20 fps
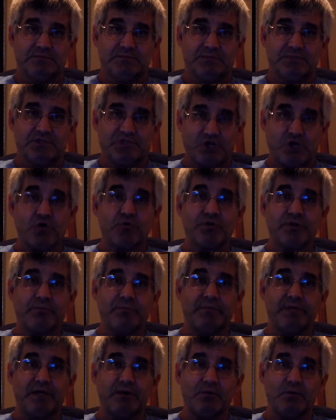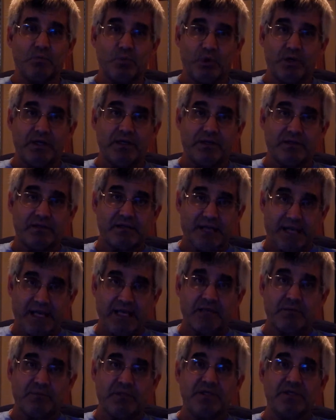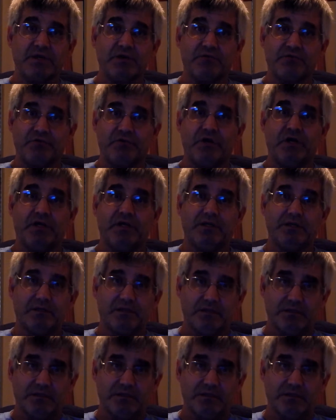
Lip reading: Show them that we can be their friend.